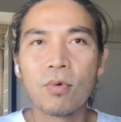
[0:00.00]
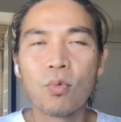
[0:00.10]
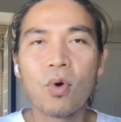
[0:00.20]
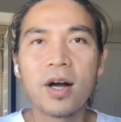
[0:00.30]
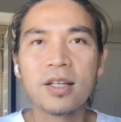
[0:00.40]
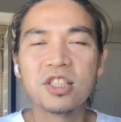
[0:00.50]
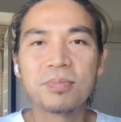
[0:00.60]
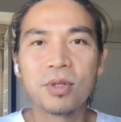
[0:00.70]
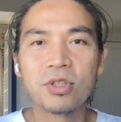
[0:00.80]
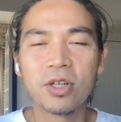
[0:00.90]
why is
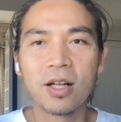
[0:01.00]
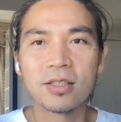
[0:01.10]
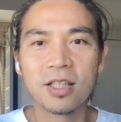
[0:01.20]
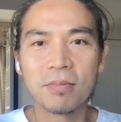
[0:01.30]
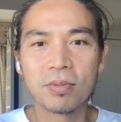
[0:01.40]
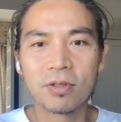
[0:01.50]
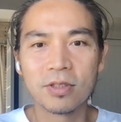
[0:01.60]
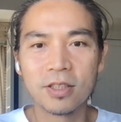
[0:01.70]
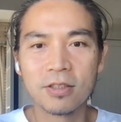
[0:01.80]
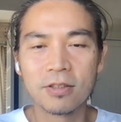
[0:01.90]
spirituality
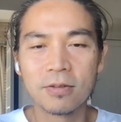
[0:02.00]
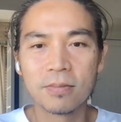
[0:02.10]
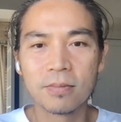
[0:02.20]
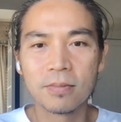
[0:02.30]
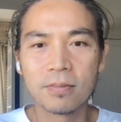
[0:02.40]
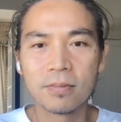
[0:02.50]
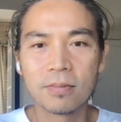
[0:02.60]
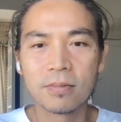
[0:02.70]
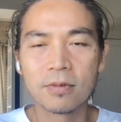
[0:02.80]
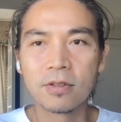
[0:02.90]
important,
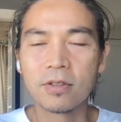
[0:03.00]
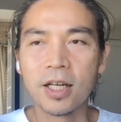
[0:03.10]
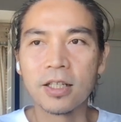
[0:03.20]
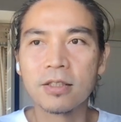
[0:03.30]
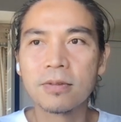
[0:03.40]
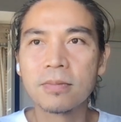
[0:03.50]
right?